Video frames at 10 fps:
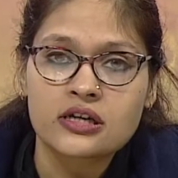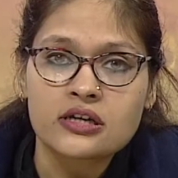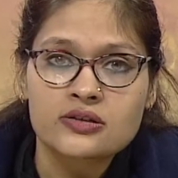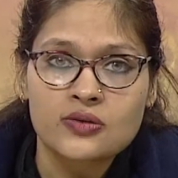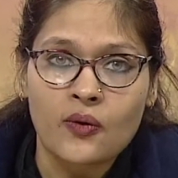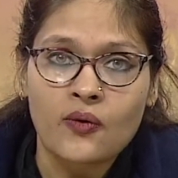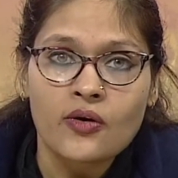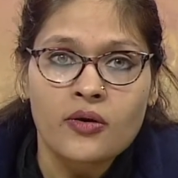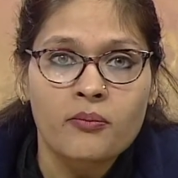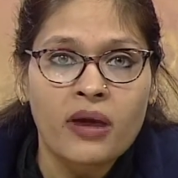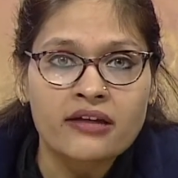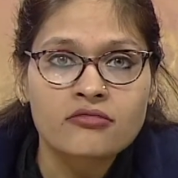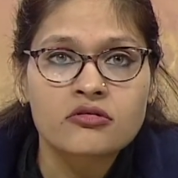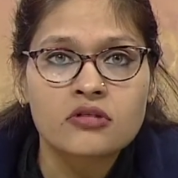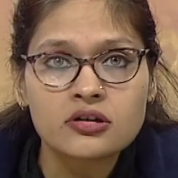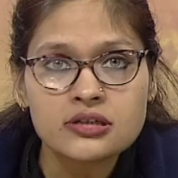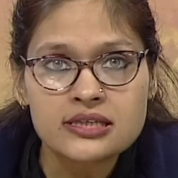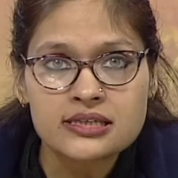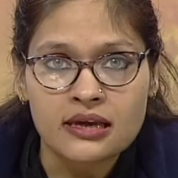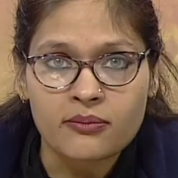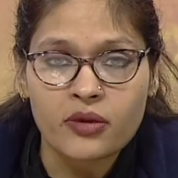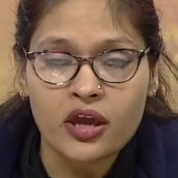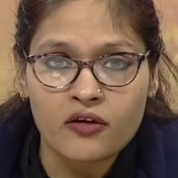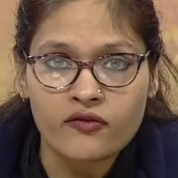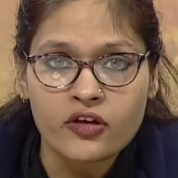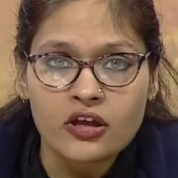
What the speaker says: So by third step, if